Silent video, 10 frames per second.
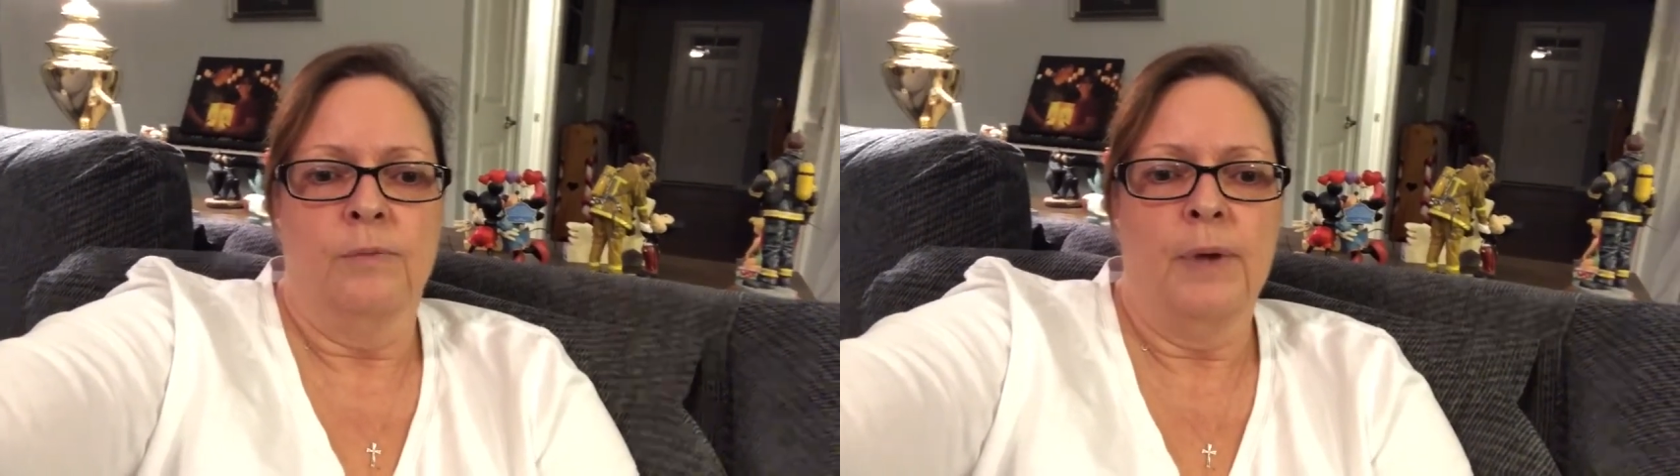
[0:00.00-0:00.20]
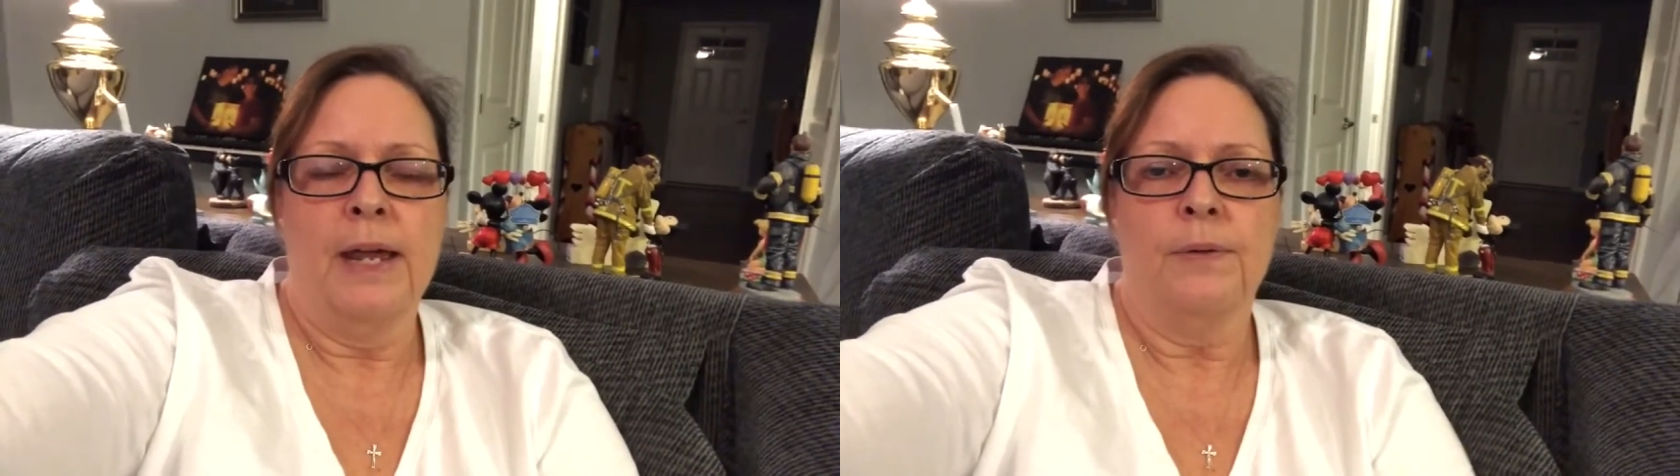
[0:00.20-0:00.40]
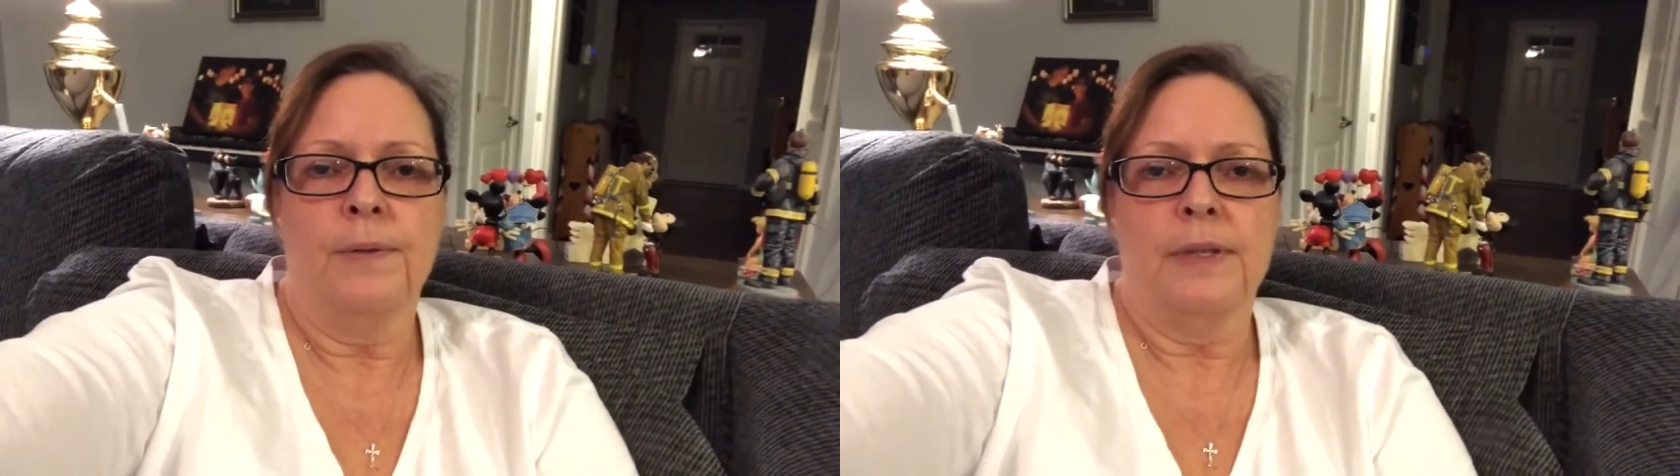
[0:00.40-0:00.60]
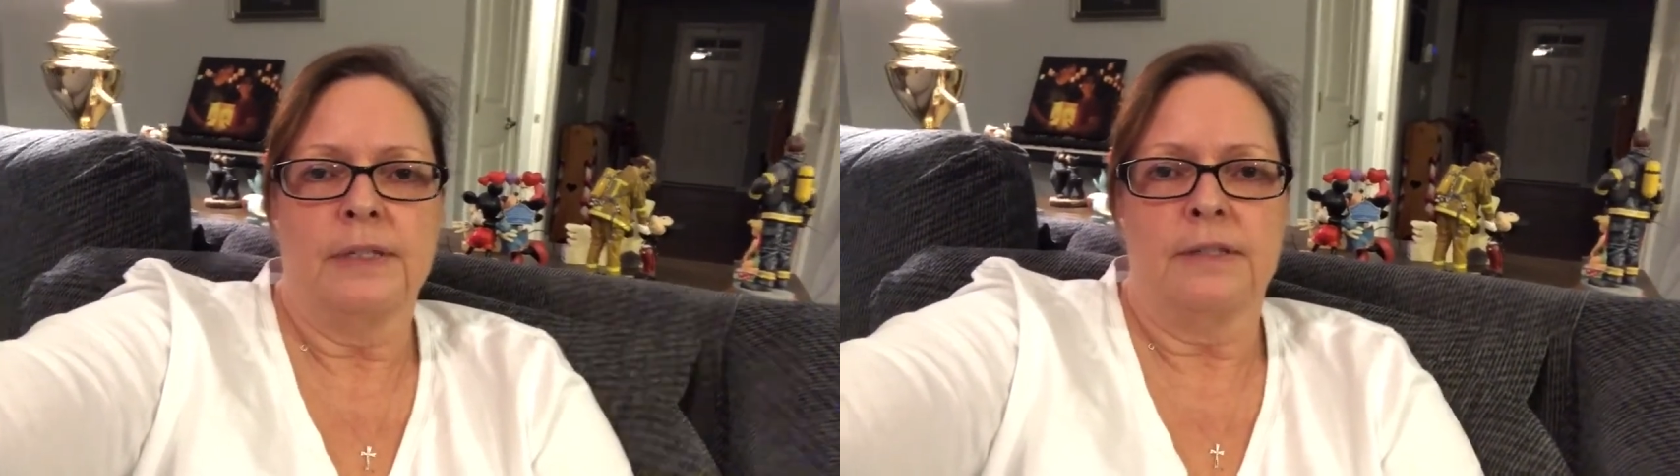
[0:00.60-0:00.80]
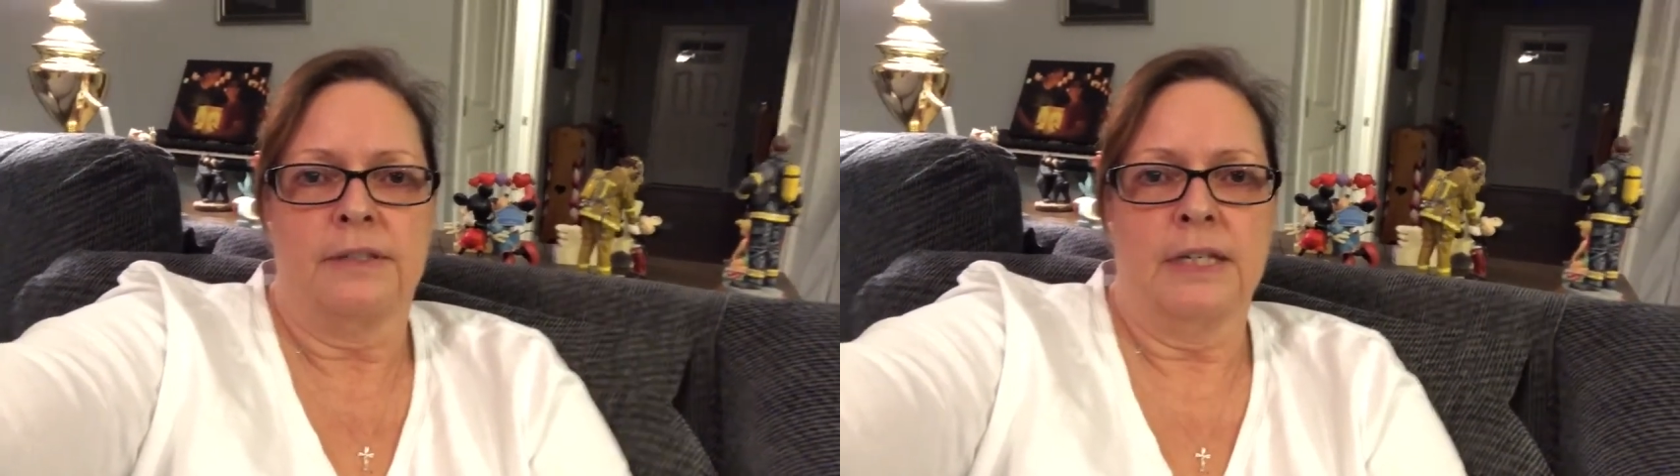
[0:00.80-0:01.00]
rather
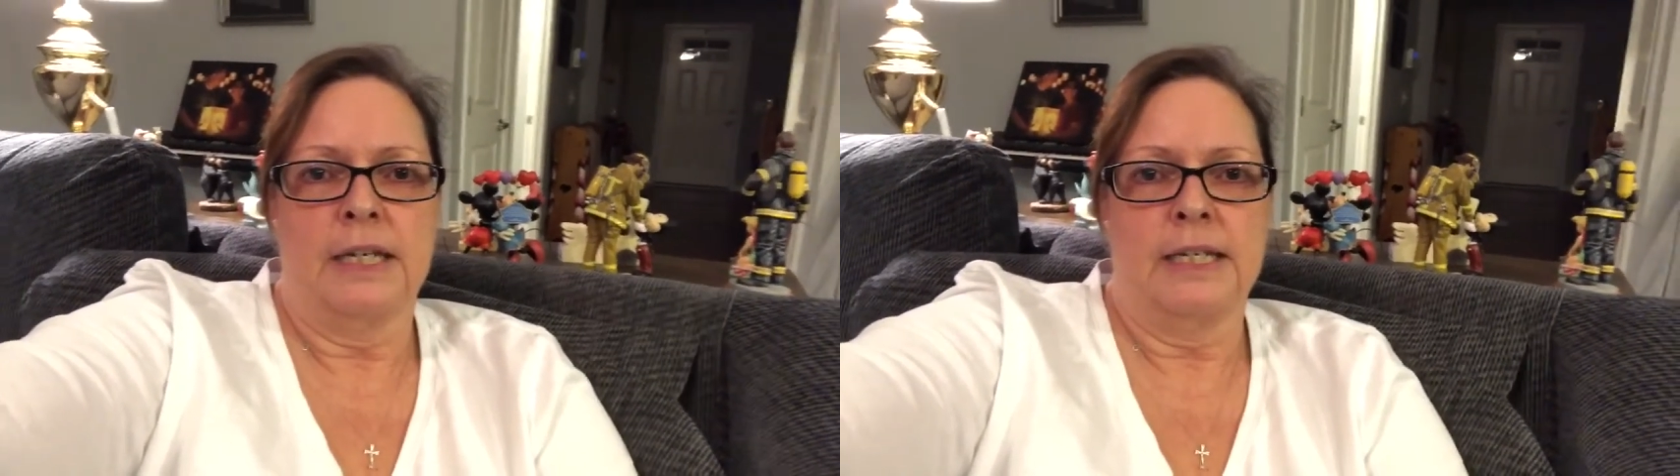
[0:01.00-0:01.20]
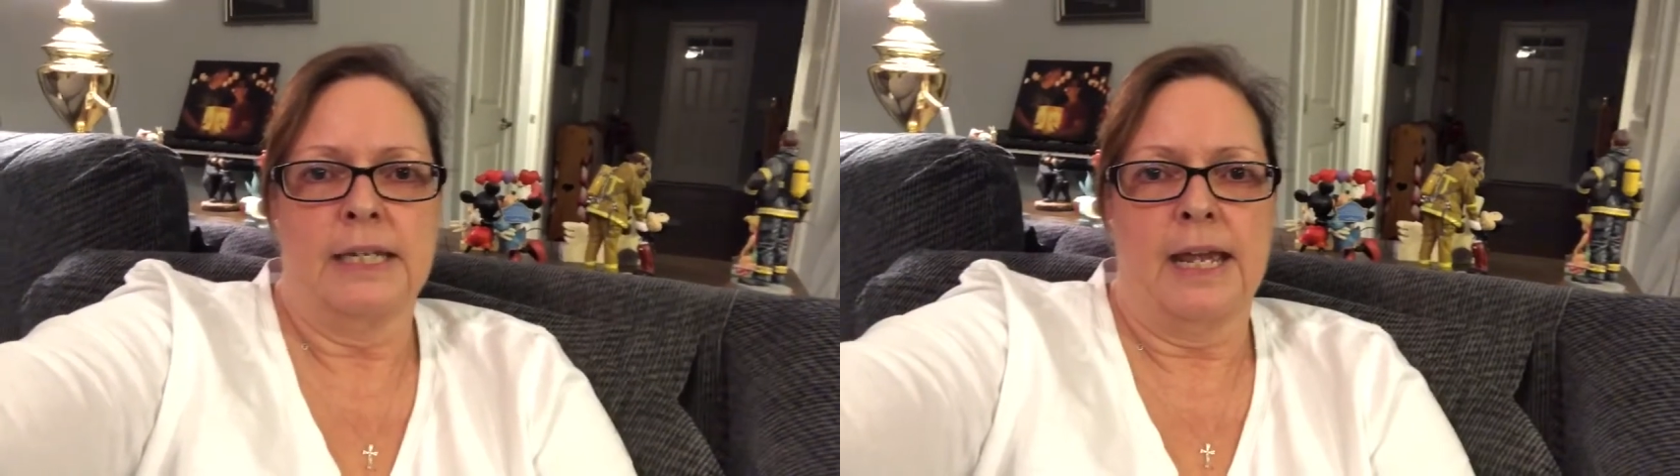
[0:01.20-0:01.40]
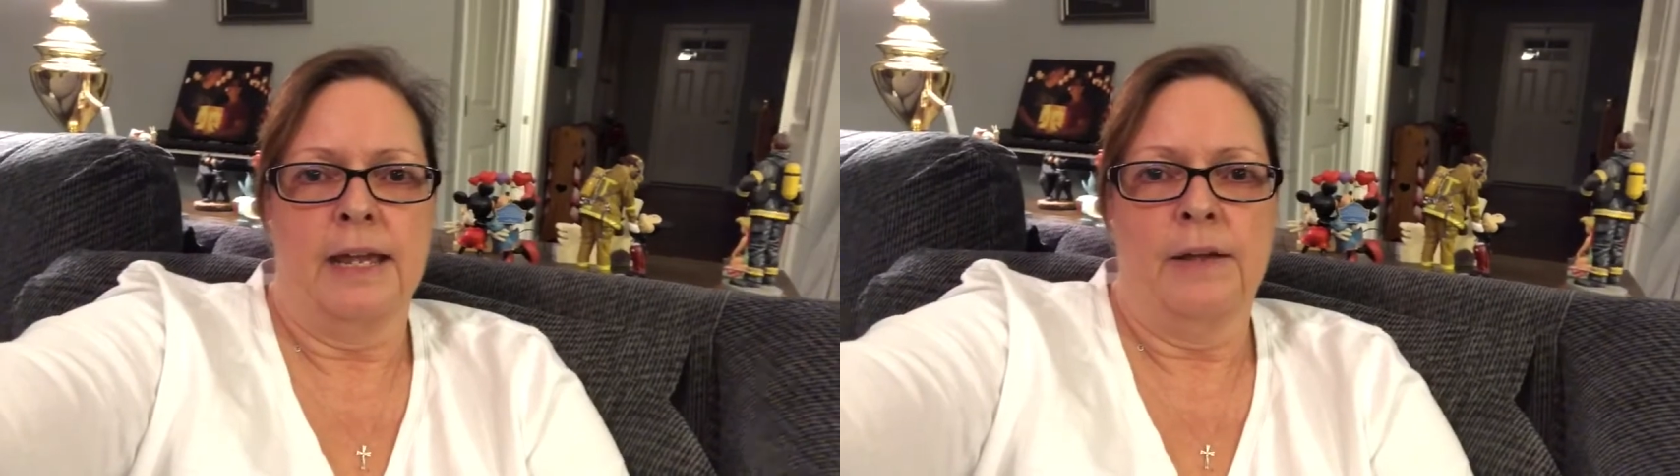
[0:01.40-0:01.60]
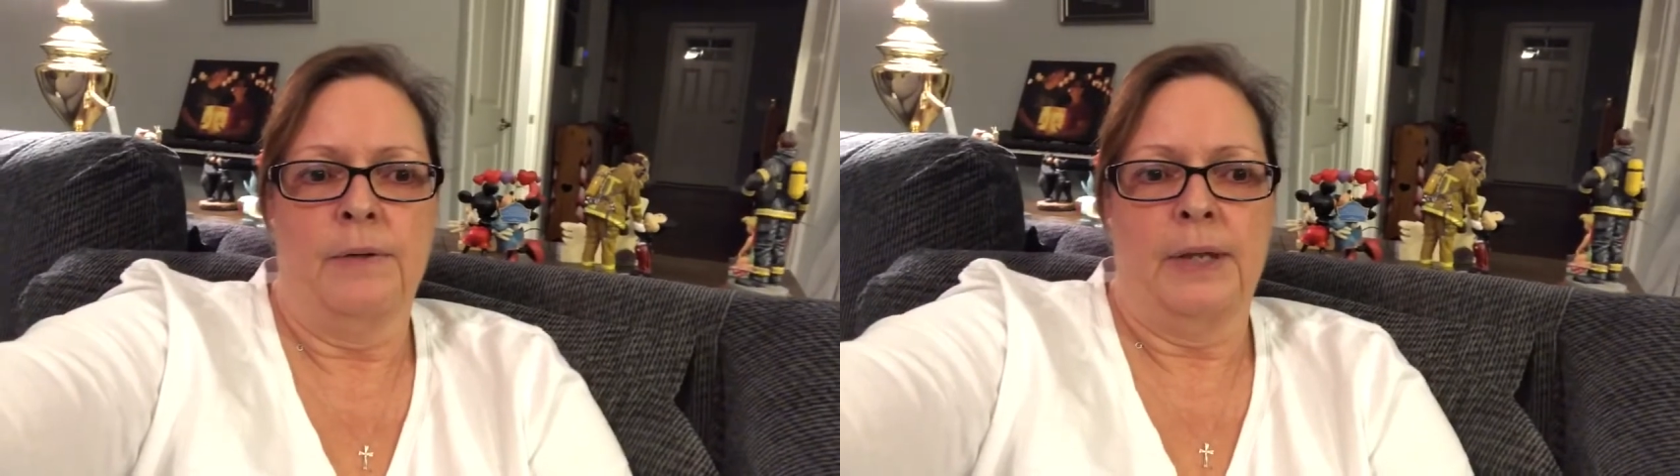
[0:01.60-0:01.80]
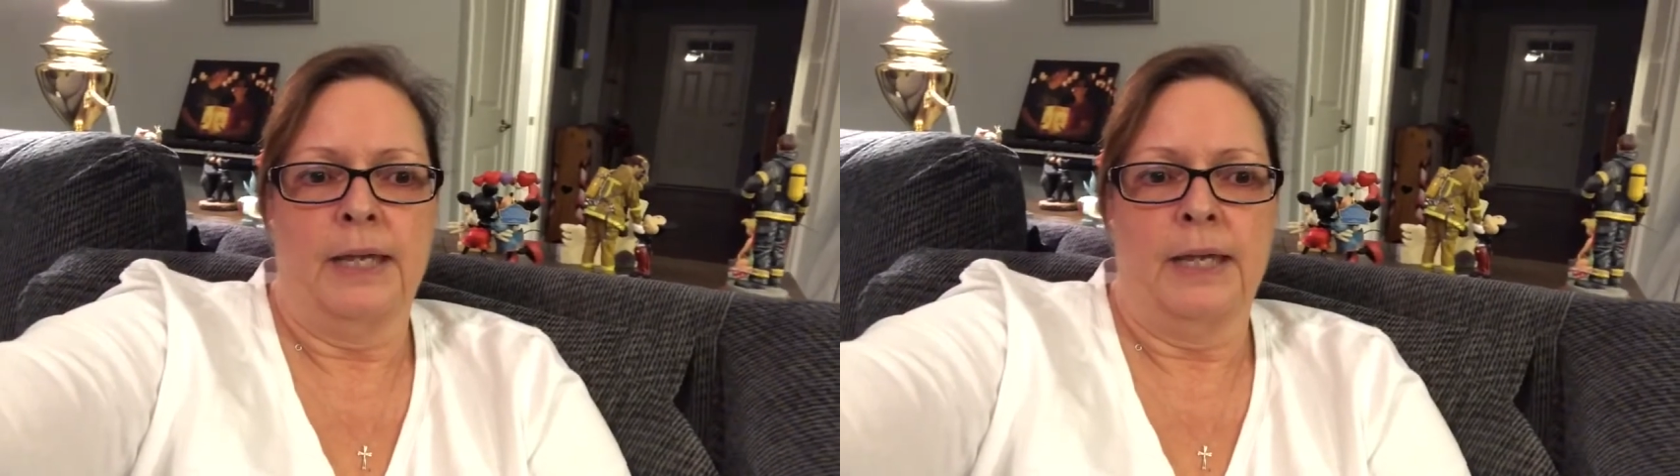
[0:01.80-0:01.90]
than sitting down